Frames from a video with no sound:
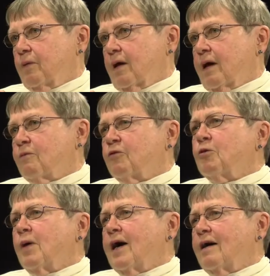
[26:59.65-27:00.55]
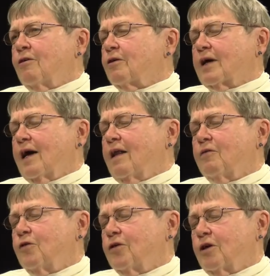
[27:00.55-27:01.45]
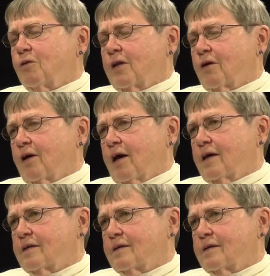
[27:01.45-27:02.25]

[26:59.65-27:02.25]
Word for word: Uh, Vermont or California rather has